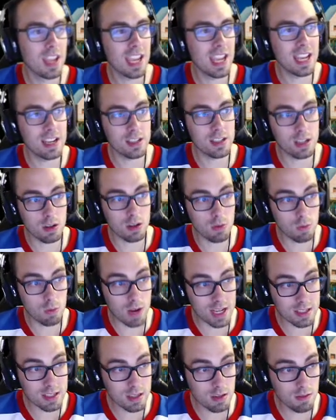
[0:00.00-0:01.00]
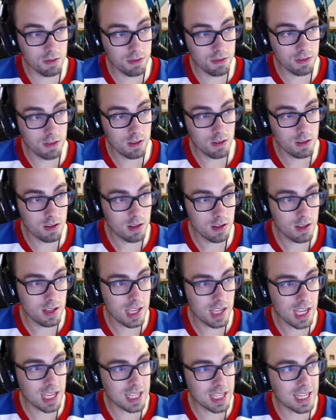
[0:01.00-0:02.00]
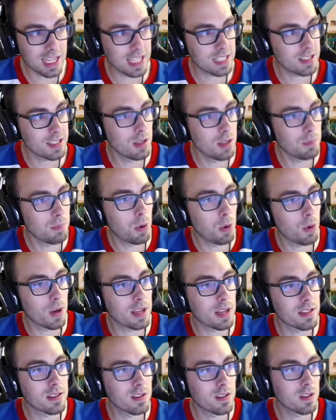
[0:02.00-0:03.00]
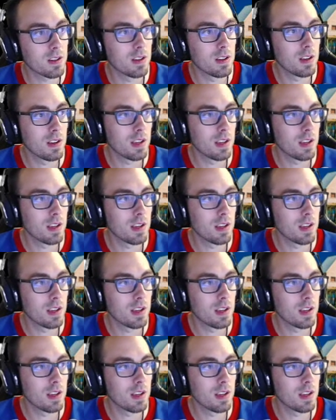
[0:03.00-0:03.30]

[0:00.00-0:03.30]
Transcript: It is aggressive. It gets to the point.